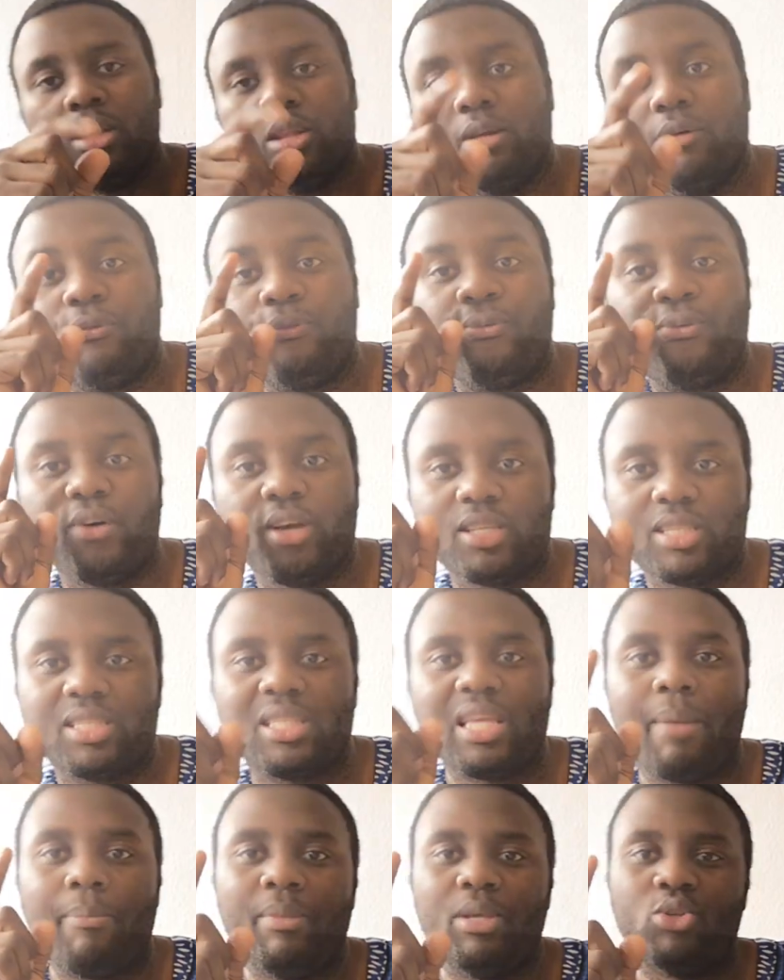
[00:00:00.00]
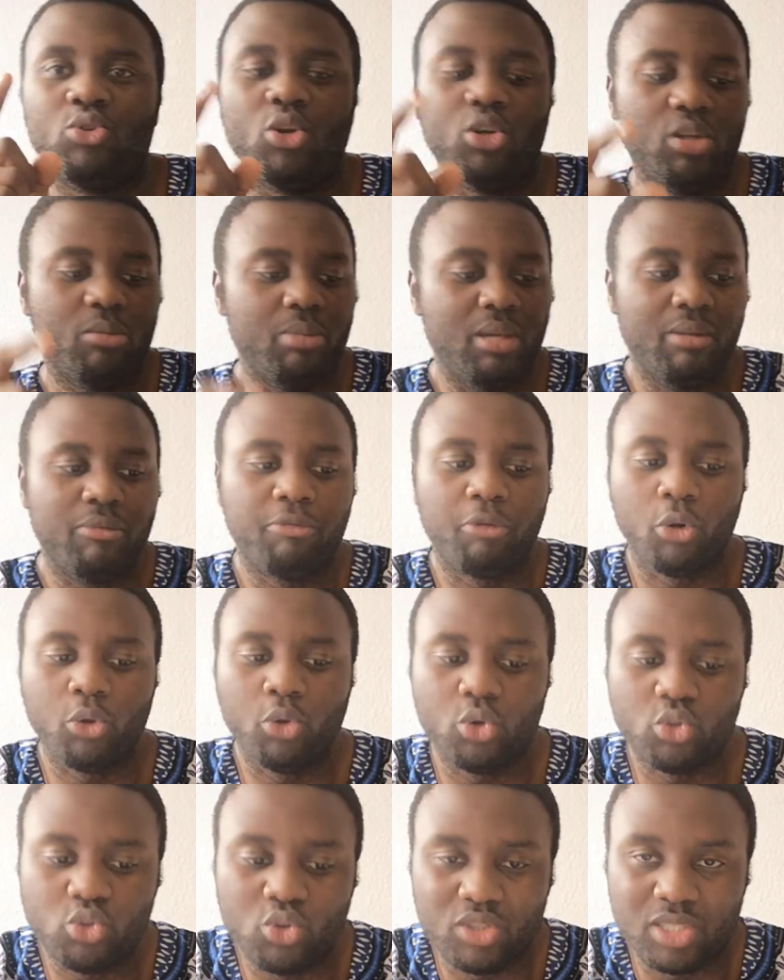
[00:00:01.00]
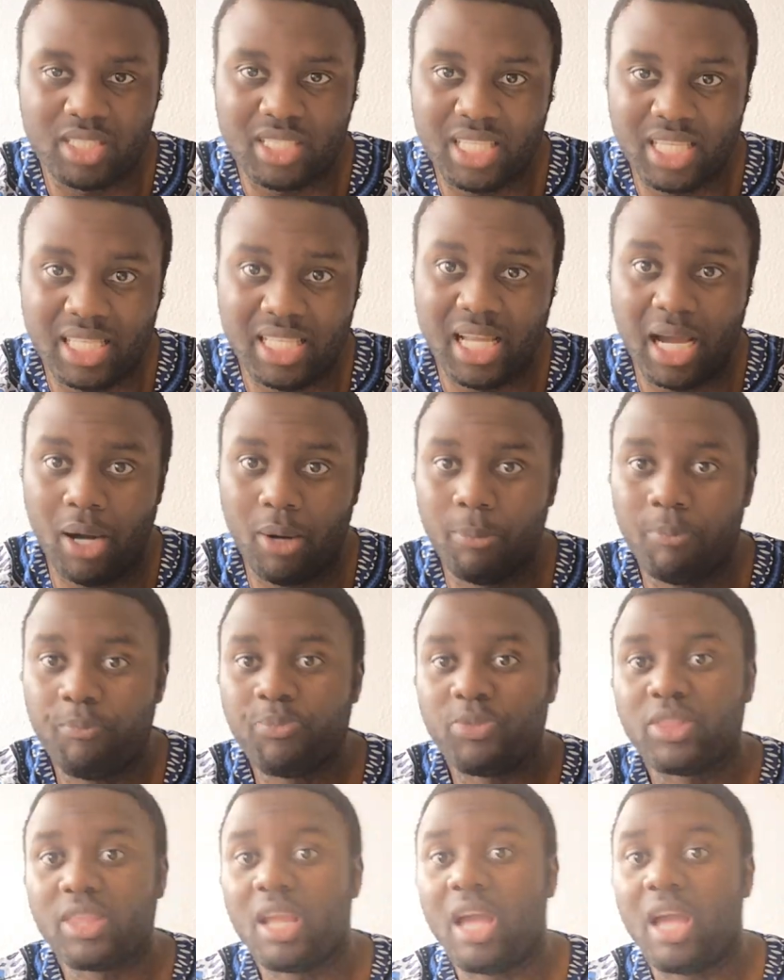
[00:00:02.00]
The first step is going to be for you to sit down.